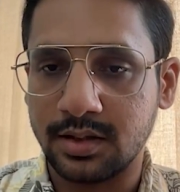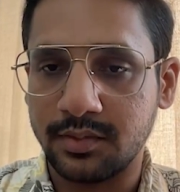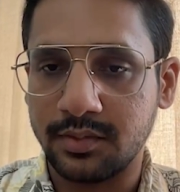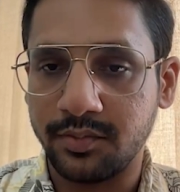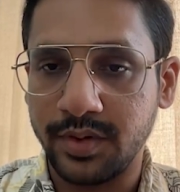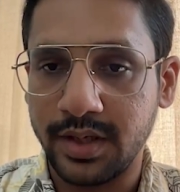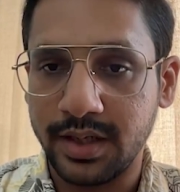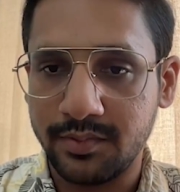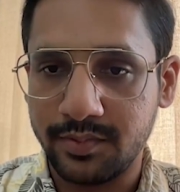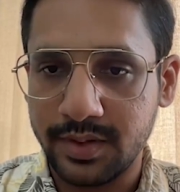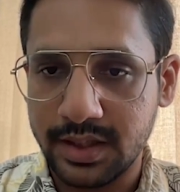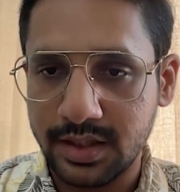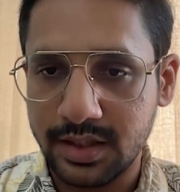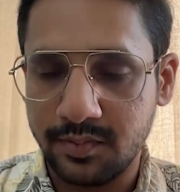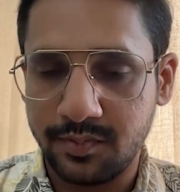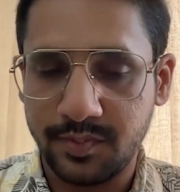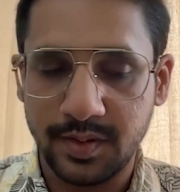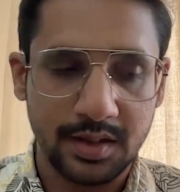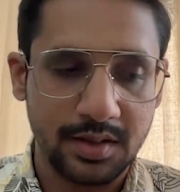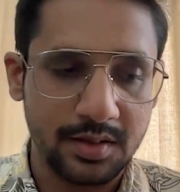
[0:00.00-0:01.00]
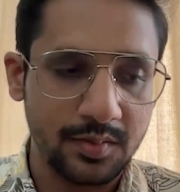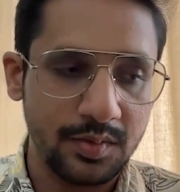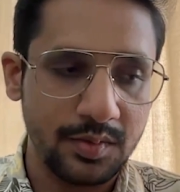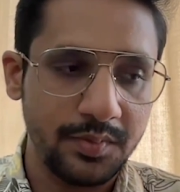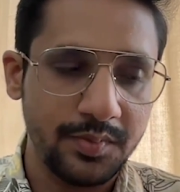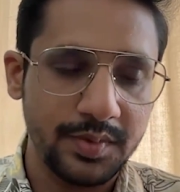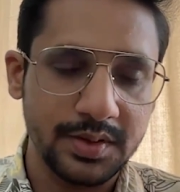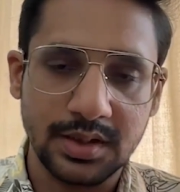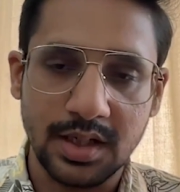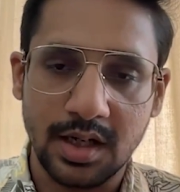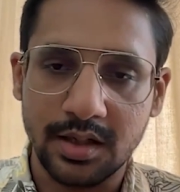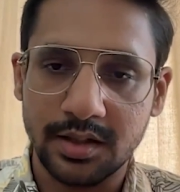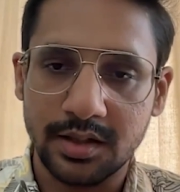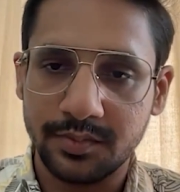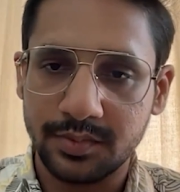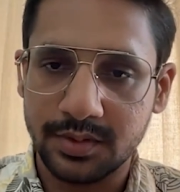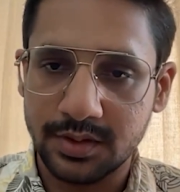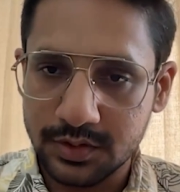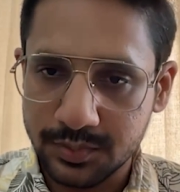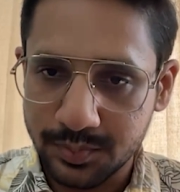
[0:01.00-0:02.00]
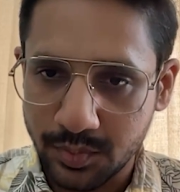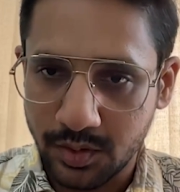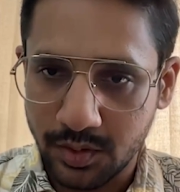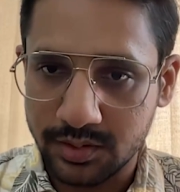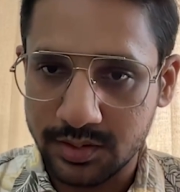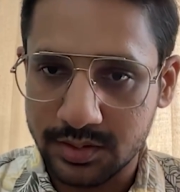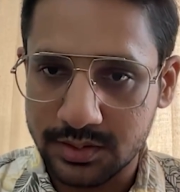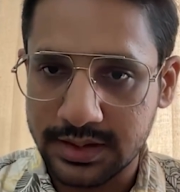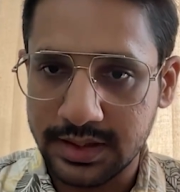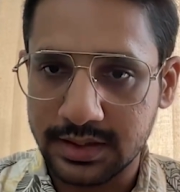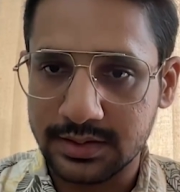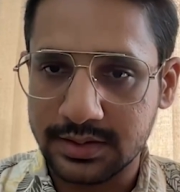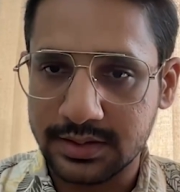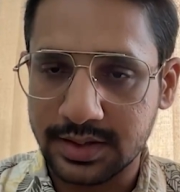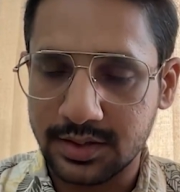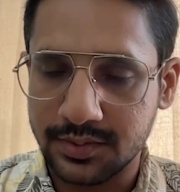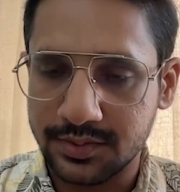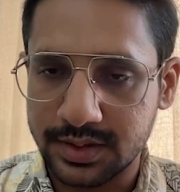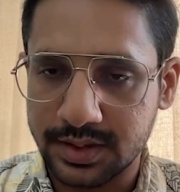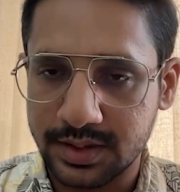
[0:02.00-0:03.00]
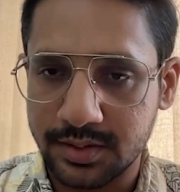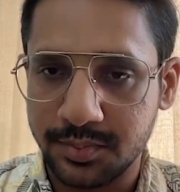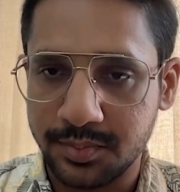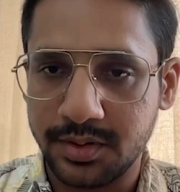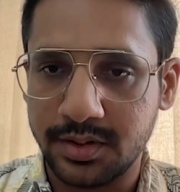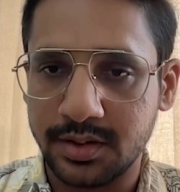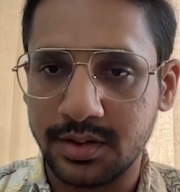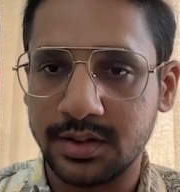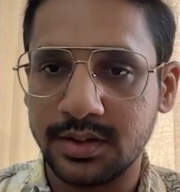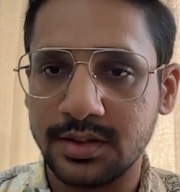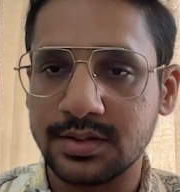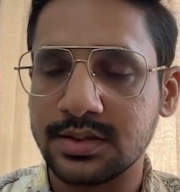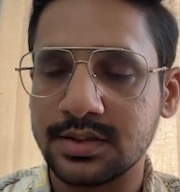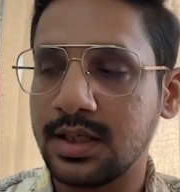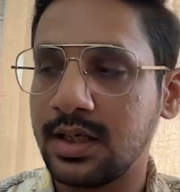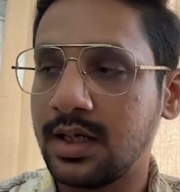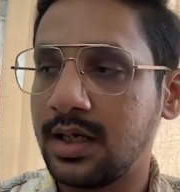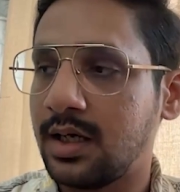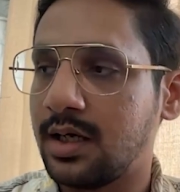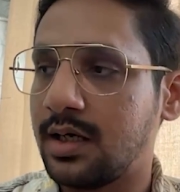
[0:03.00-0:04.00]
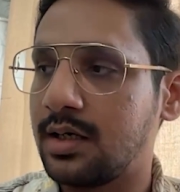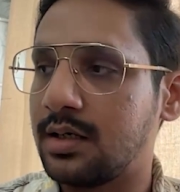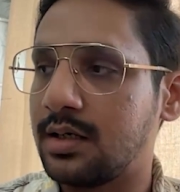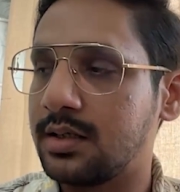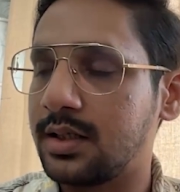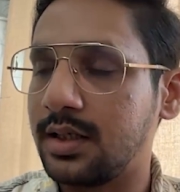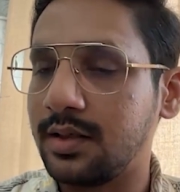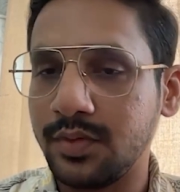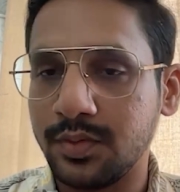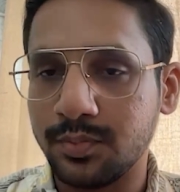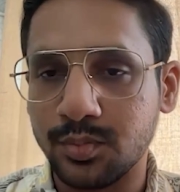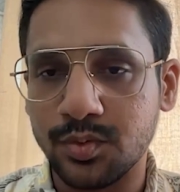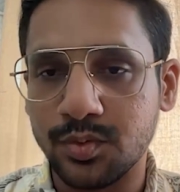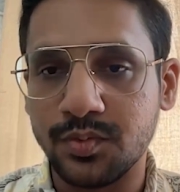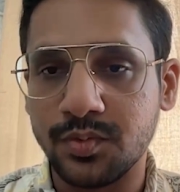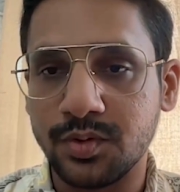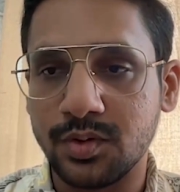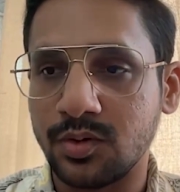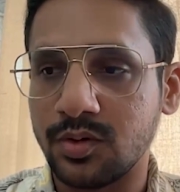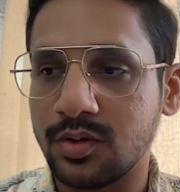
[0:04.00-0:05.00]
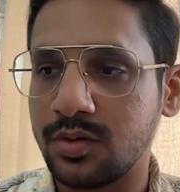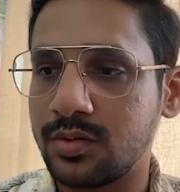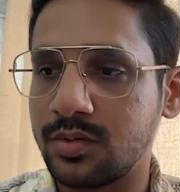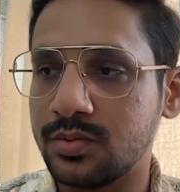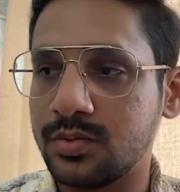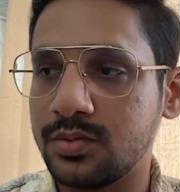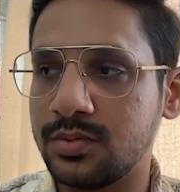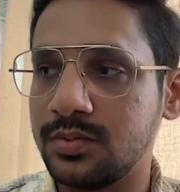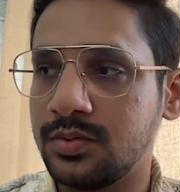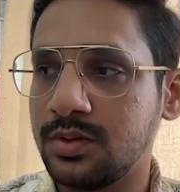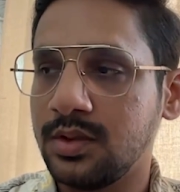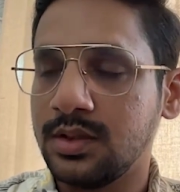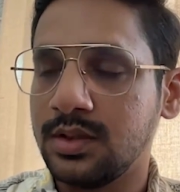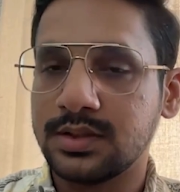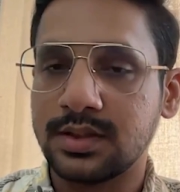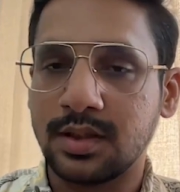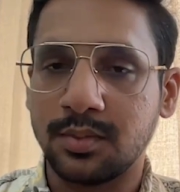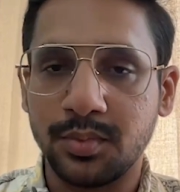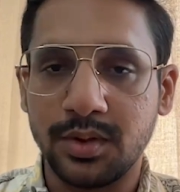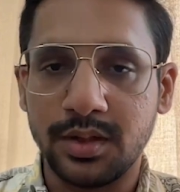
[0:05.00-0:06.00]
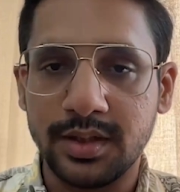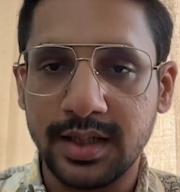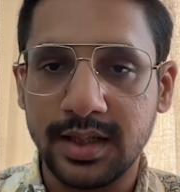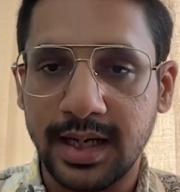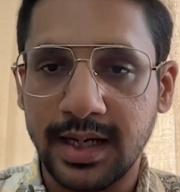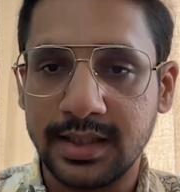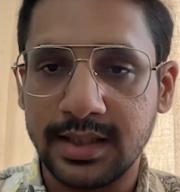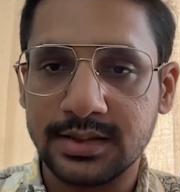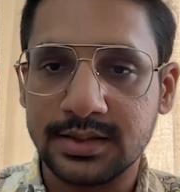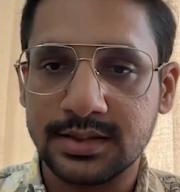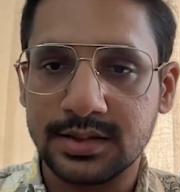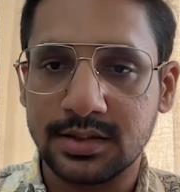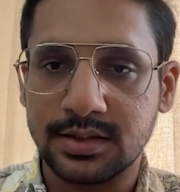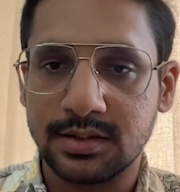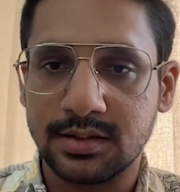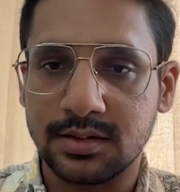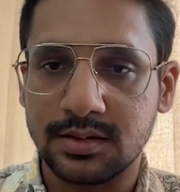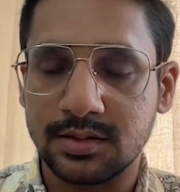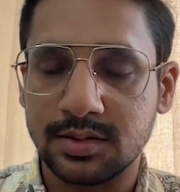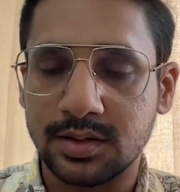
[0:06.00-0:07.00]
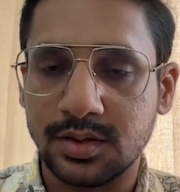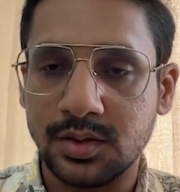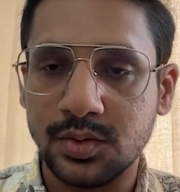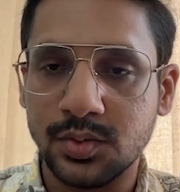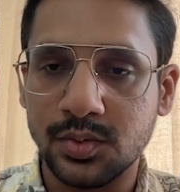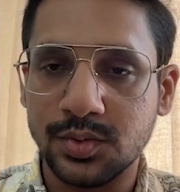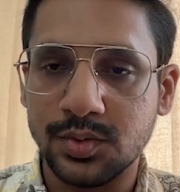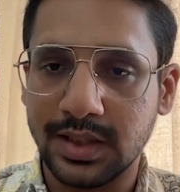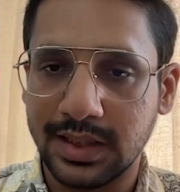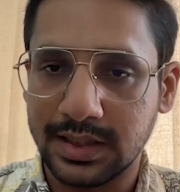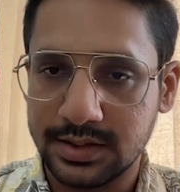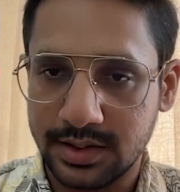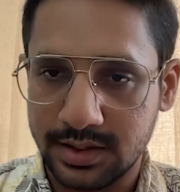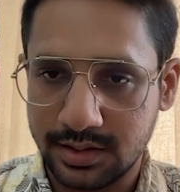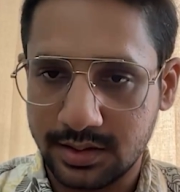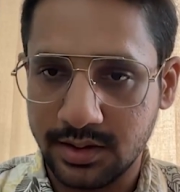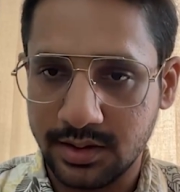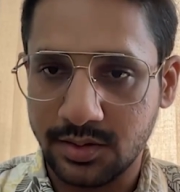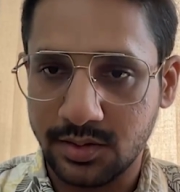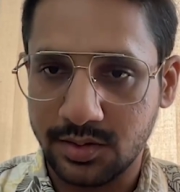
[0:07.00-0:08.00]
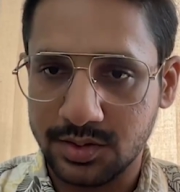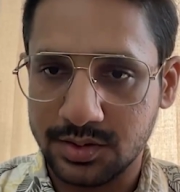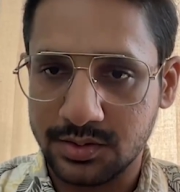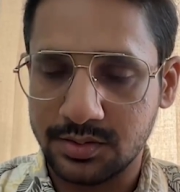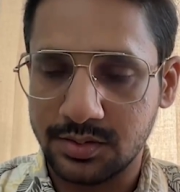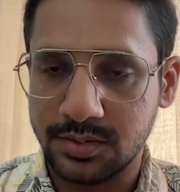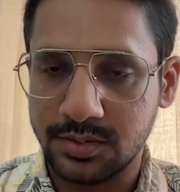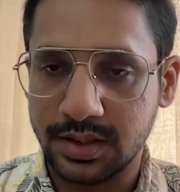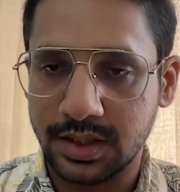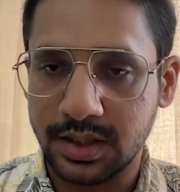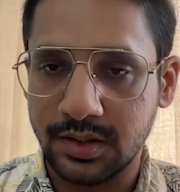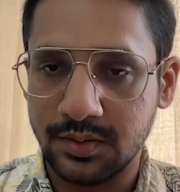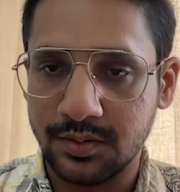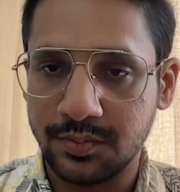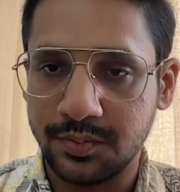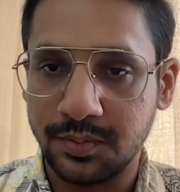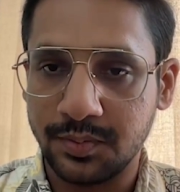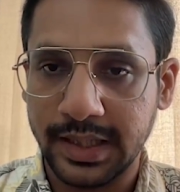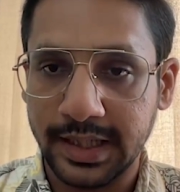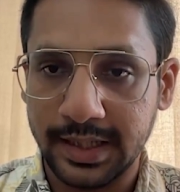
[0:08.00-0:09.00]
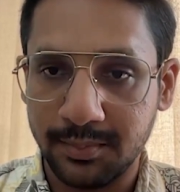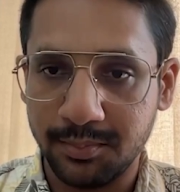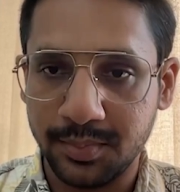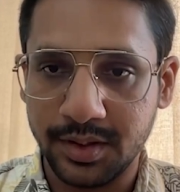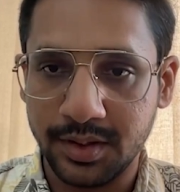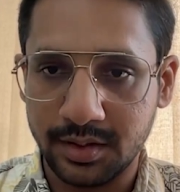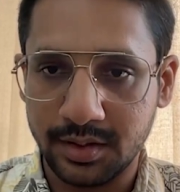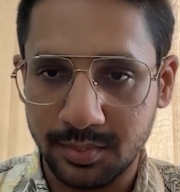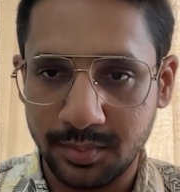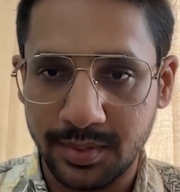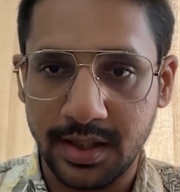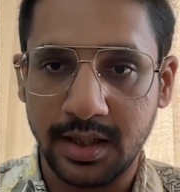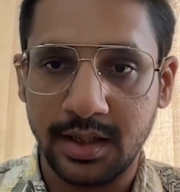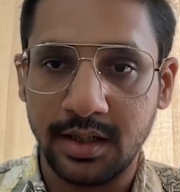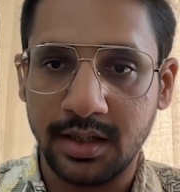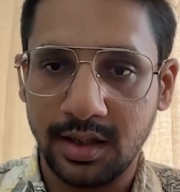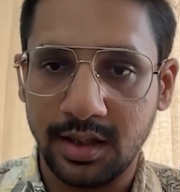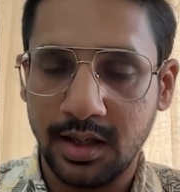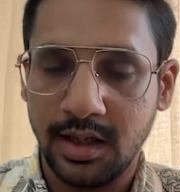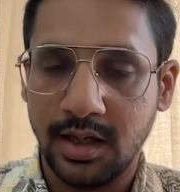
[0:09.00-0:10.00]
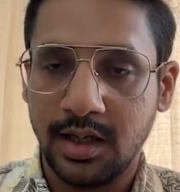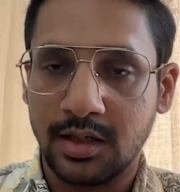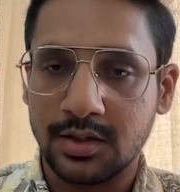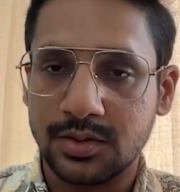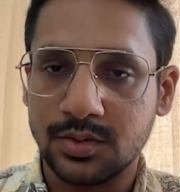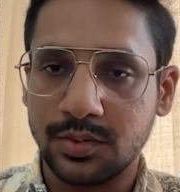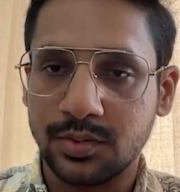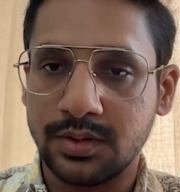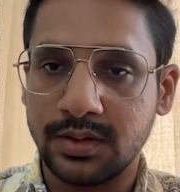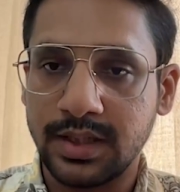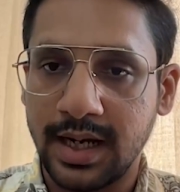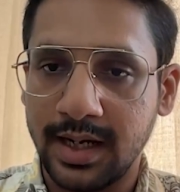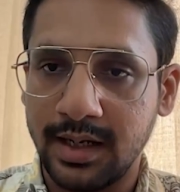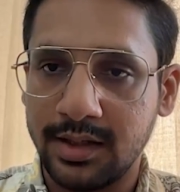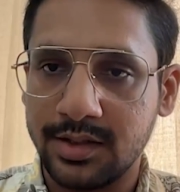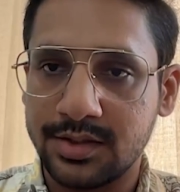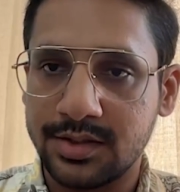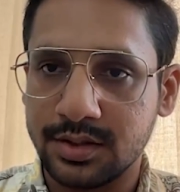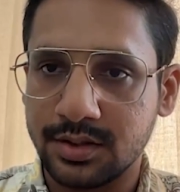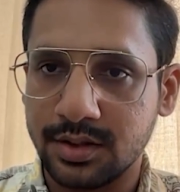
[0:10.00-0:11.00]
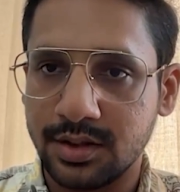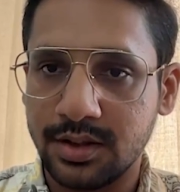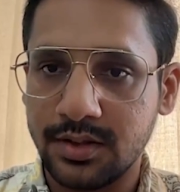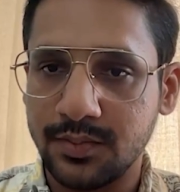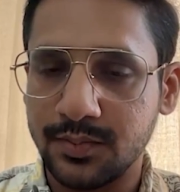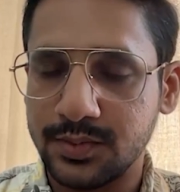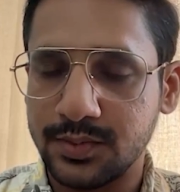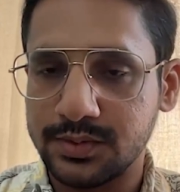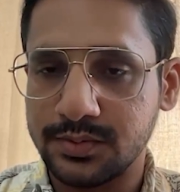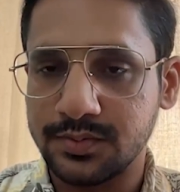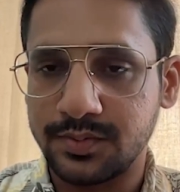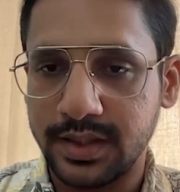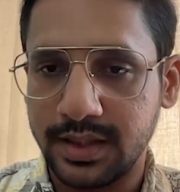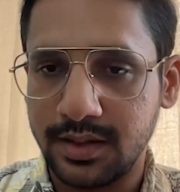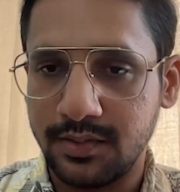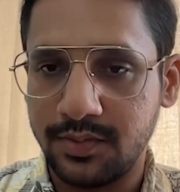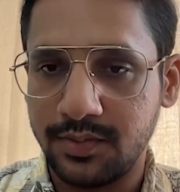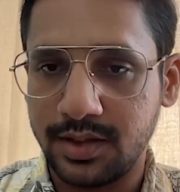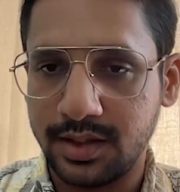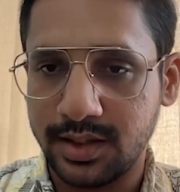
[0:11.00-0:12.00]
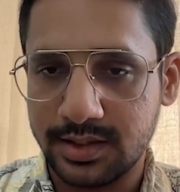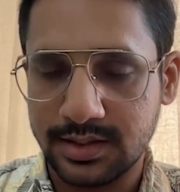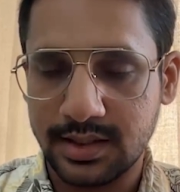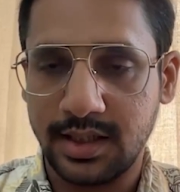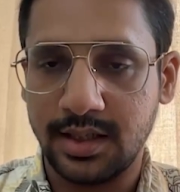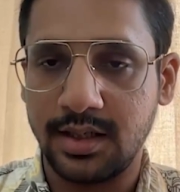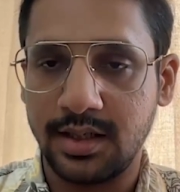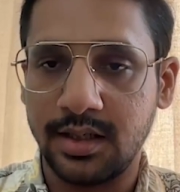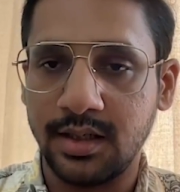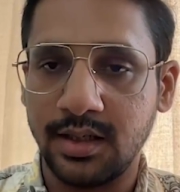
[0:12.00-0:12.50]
very very effectively. We started with a smaller set of celebrities, then we moved on to somebody as huge as Ritik Roshan to kind of help build the brand. So that journey was very very exciting.